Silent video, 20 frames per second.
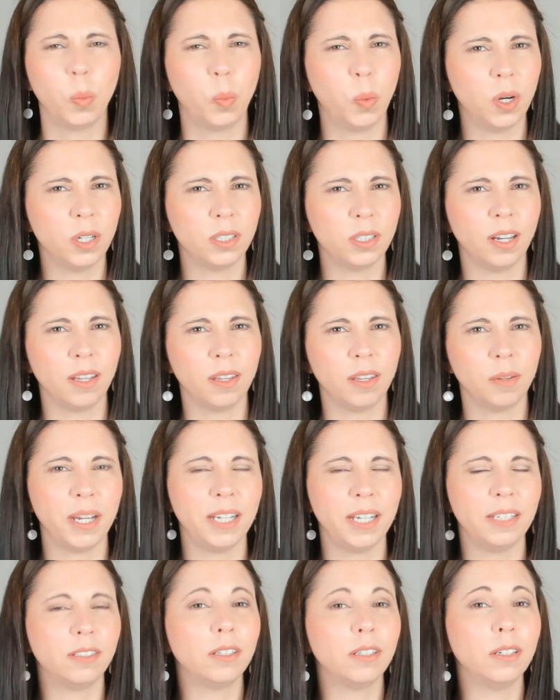What other
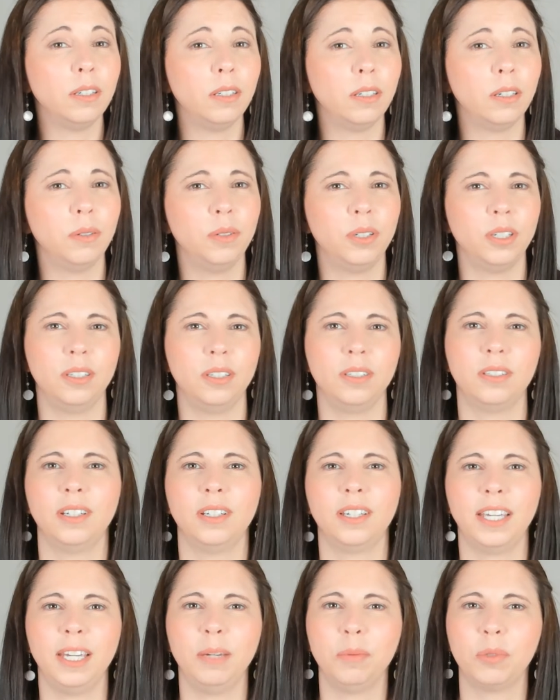ways do you use
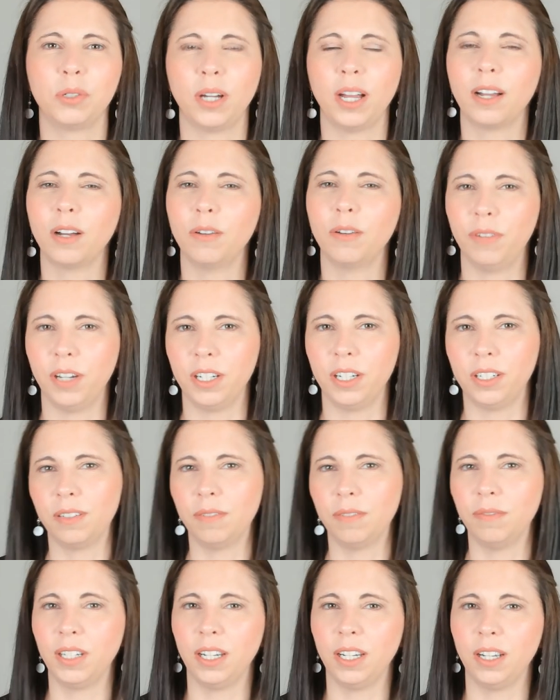to keep track of photos
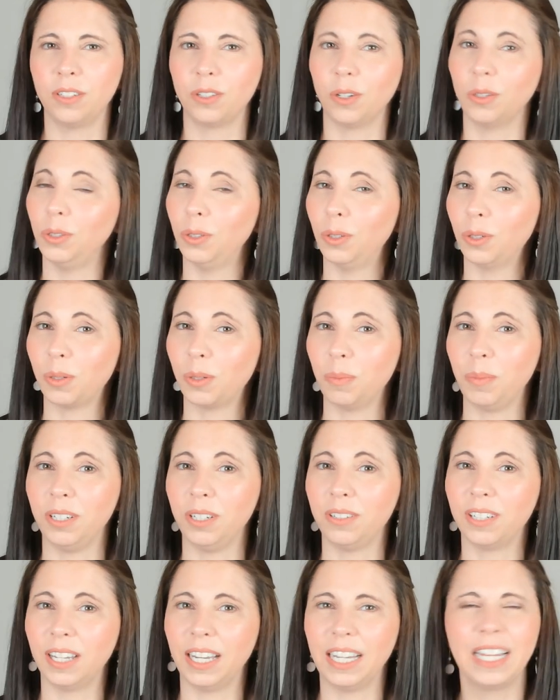and videos on your
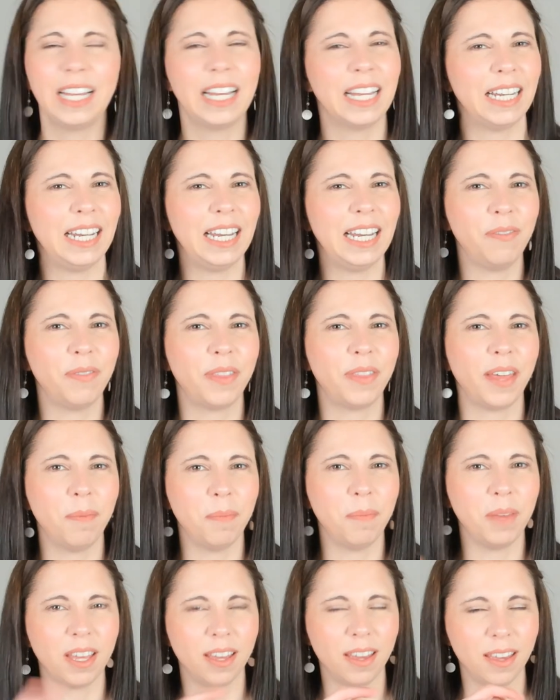computer? Leave
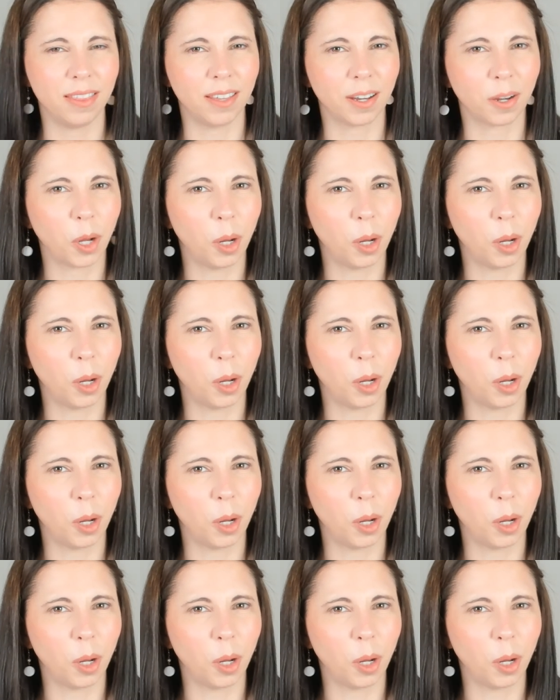them in the